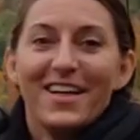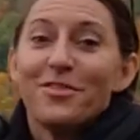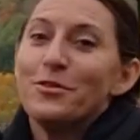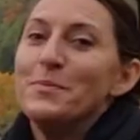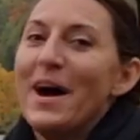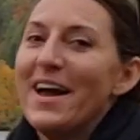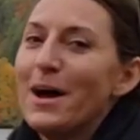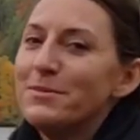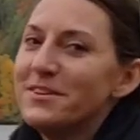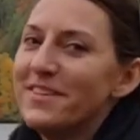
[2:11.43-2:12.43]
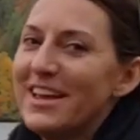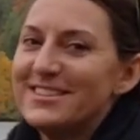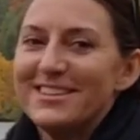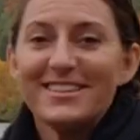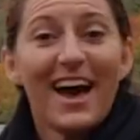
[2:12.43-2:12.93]
Through my
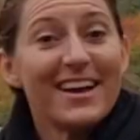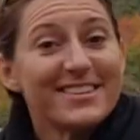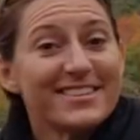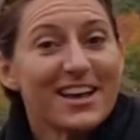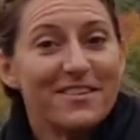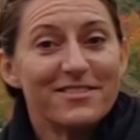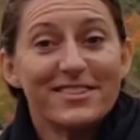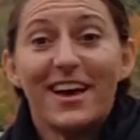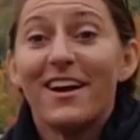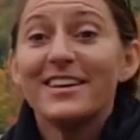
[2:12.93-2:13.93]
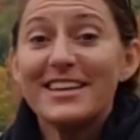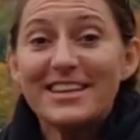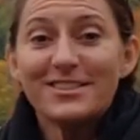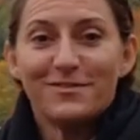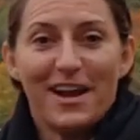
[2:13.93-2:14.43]
observations, I discovered that our
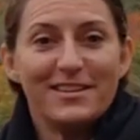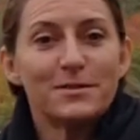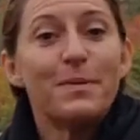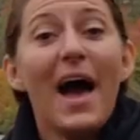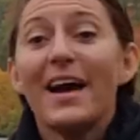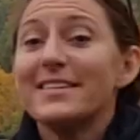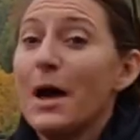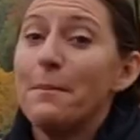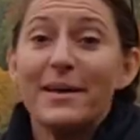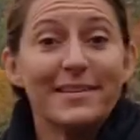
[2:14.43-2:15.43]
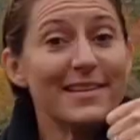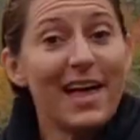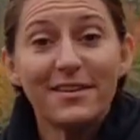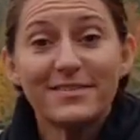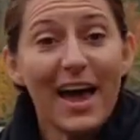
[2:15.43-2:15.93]
geese friends packed up and
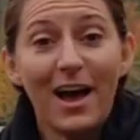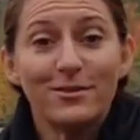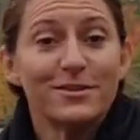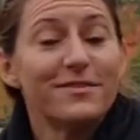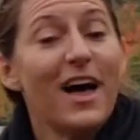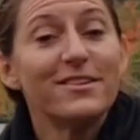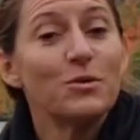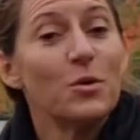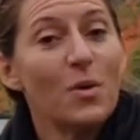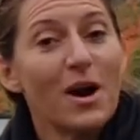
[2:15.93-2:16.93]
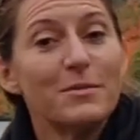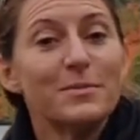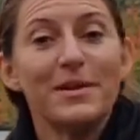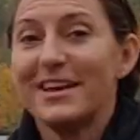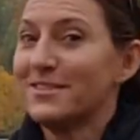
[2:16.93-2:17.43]
left town to fly to a warmer
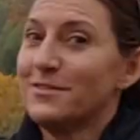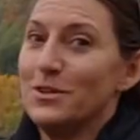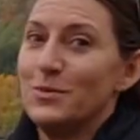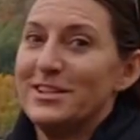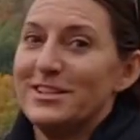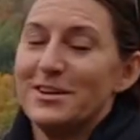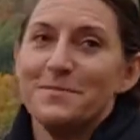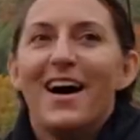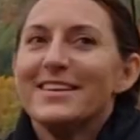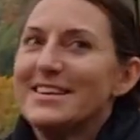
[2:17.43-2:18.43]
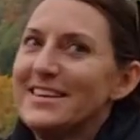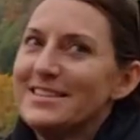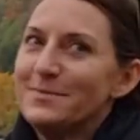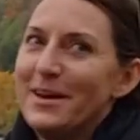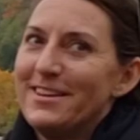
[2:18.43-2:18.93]
place for the winter. Geese
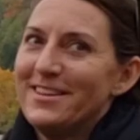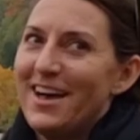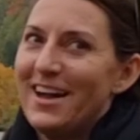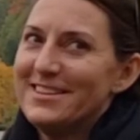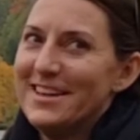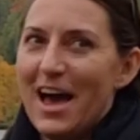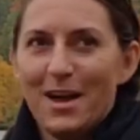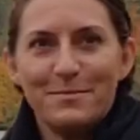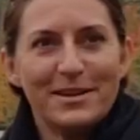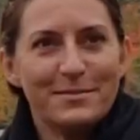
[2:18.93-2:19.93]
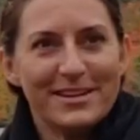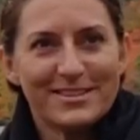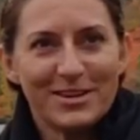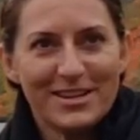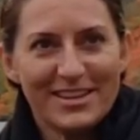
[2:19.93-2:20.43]
spend a lot of time in
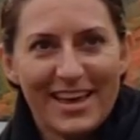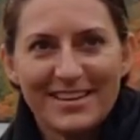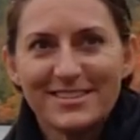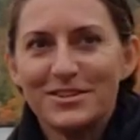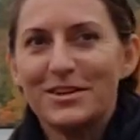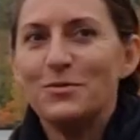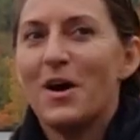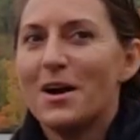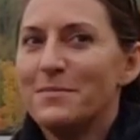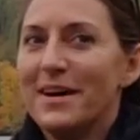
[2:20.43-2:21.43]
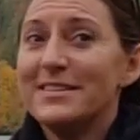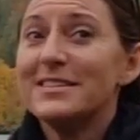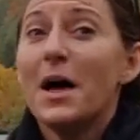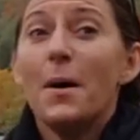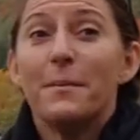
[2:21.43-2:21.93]
Minnesota lakes during warm
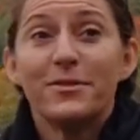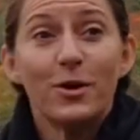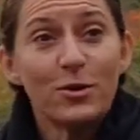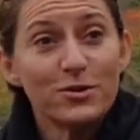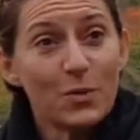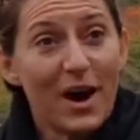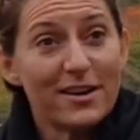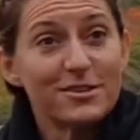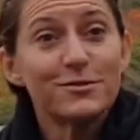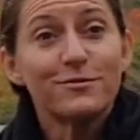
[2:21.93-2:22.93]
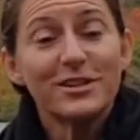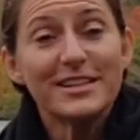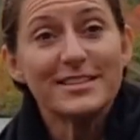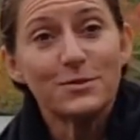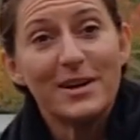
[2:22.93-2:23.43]
months, but those waters
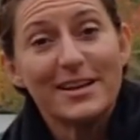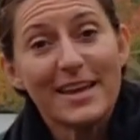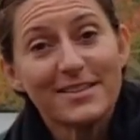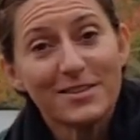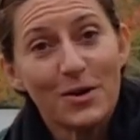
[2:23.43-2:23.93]
freeze when it gets